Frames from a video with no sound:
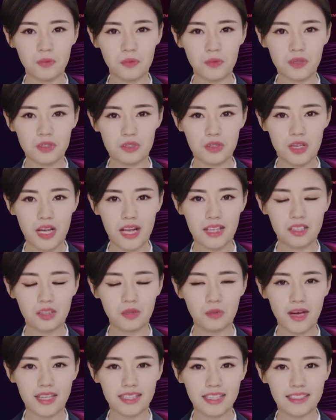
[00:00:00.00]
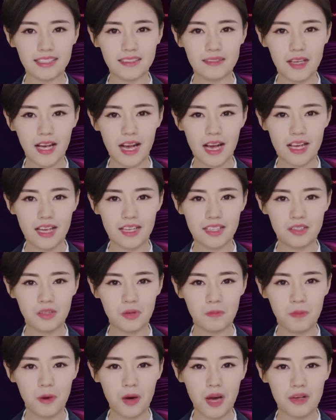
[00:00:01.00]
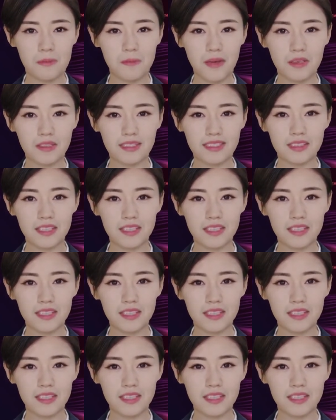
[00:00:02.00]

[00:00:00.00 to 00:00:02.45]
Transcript: We try to identify the primary